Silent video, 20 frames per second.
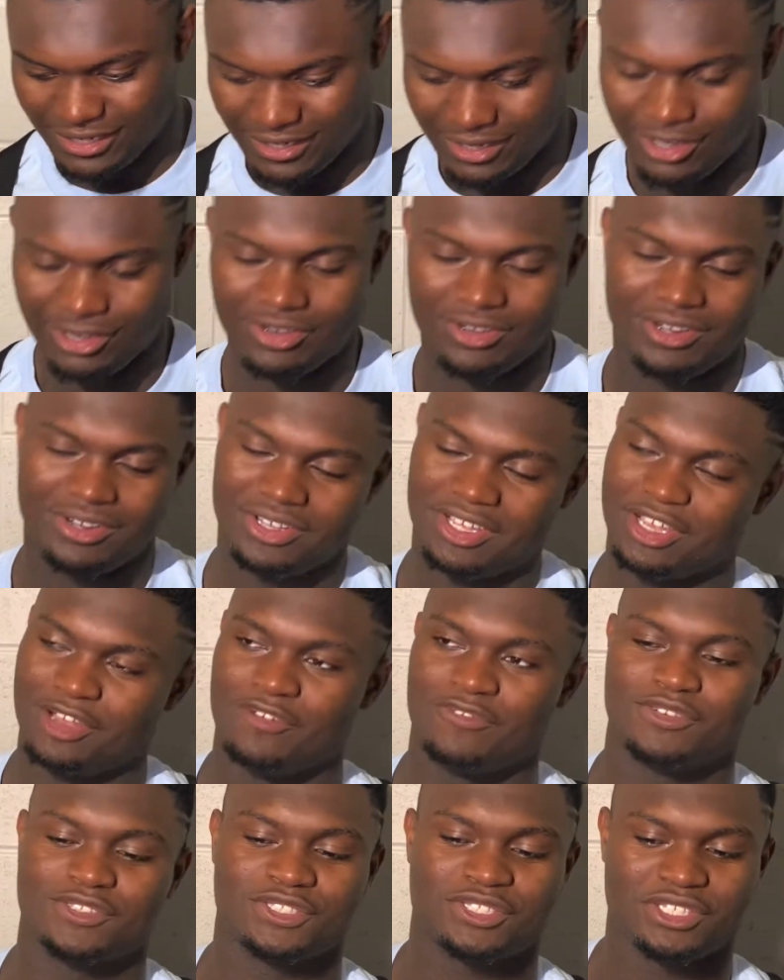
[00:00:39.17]
Oh, oh
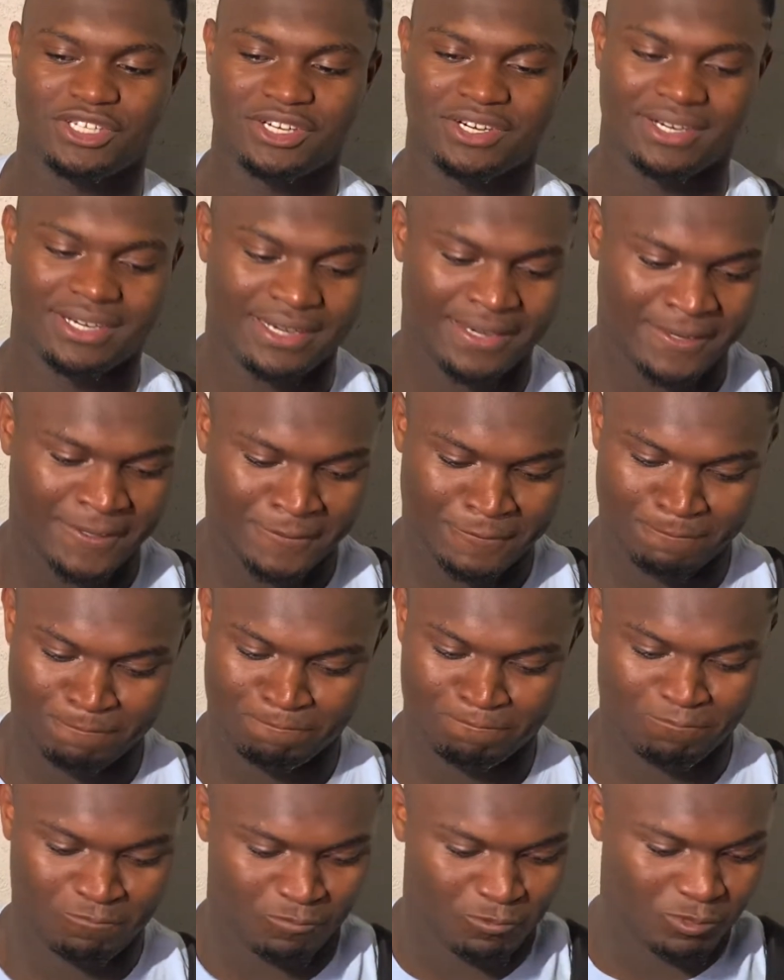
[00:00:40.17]
yeah, for sure. Um,